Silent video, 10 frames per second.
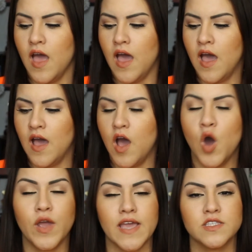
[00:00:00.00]

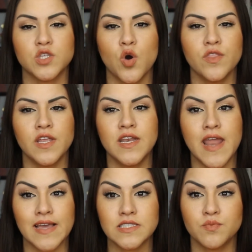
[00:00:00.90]
Uh, okay, so the
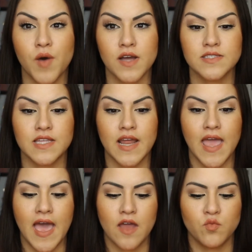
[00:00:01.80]
next box that I
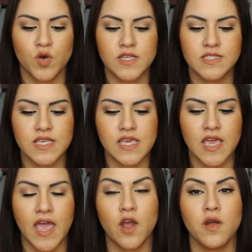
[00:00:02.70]
had was the
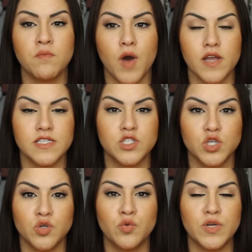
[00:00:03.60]
Hair and Body
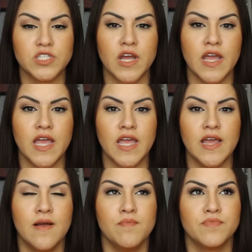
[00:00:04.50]
2, which
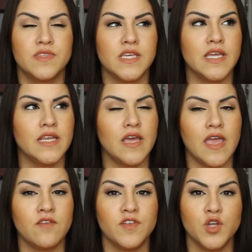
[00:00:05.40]
I did
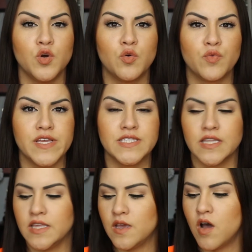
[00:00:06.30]
a video
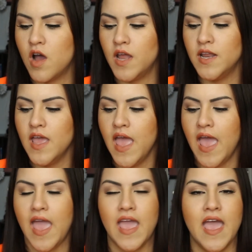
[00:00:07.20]
recently on.
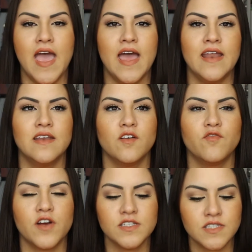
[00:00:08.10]
And
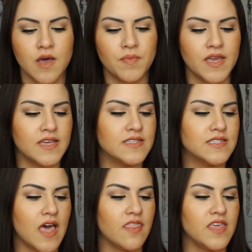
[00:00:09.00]
first up is
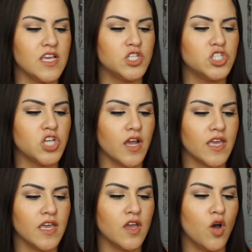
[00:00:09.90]
the
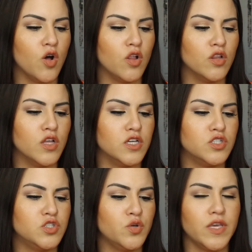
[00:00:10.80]
Shocking
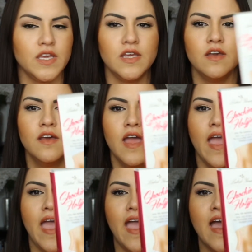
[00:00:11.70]
Holajuki
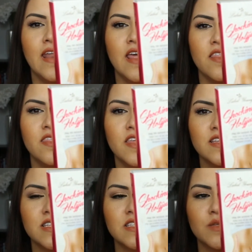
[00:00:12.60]
and
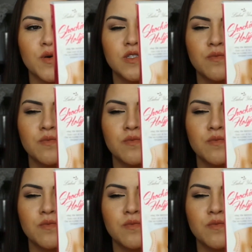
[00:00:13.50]
this is supposed